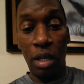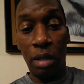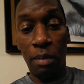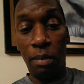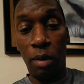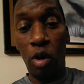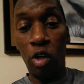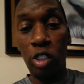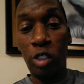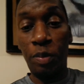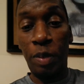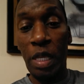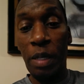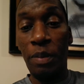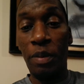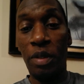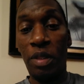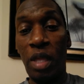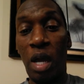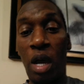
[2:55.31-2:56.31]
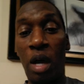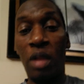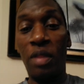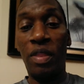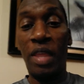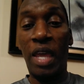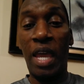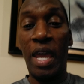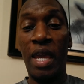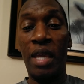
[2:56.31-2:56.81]
Most people
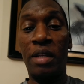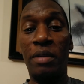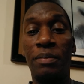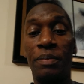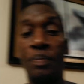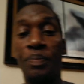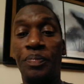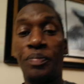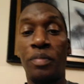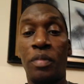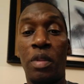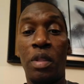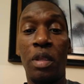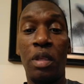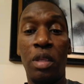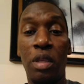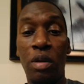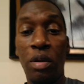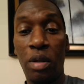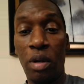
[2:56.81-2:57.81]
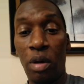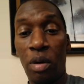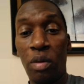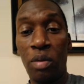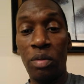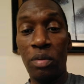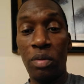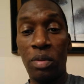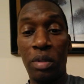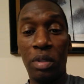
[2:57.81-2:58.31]
thought that,
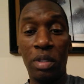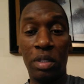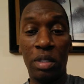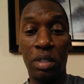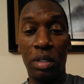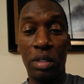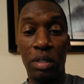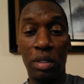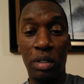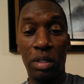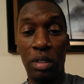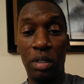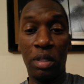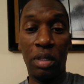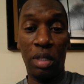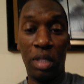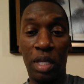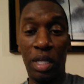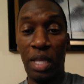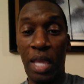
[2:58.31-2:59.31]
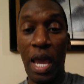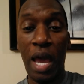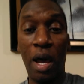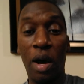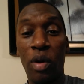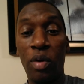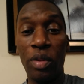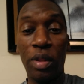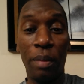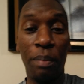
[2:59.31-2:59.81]
the guy
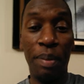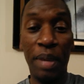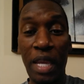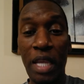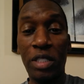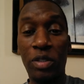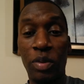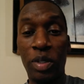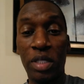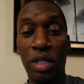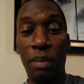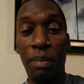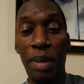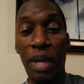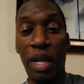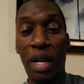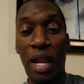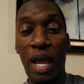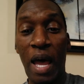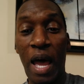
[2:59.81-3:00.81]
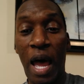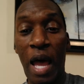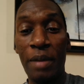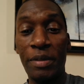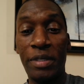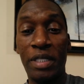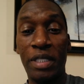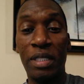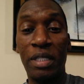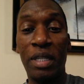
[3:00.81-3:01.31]
on the bench was a better
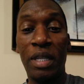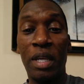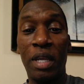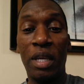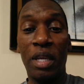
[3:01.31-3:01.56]
option.